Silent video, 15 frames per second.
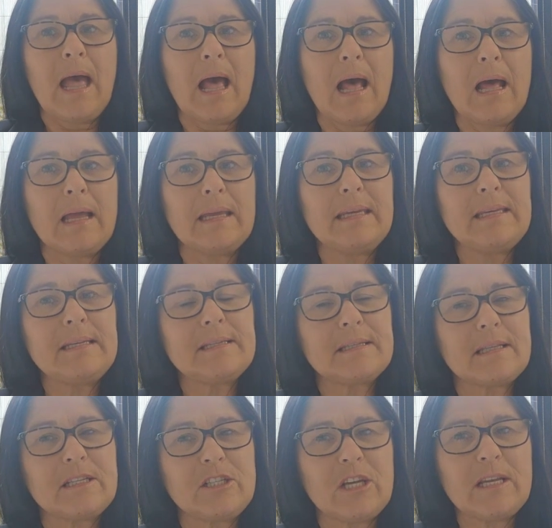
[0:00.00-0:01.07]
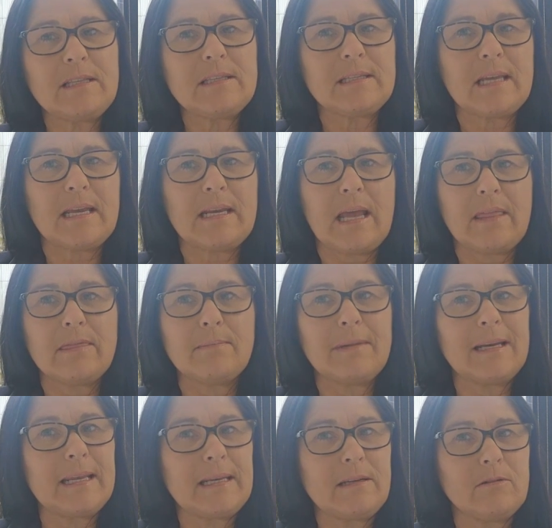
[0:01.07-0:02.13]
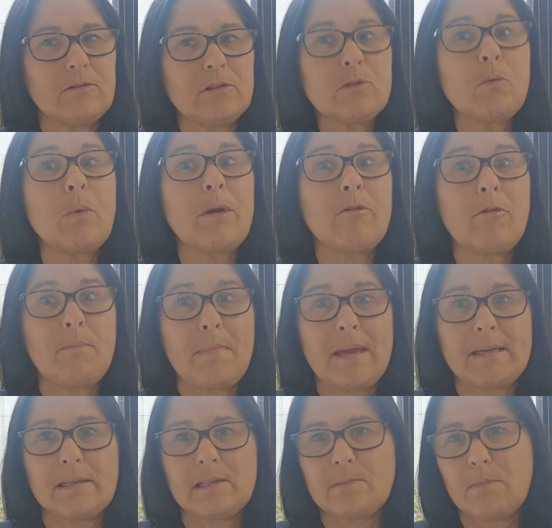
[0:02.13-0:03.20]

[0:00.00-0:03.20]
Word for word: uh, it is the Gen Z and the millennials where it matters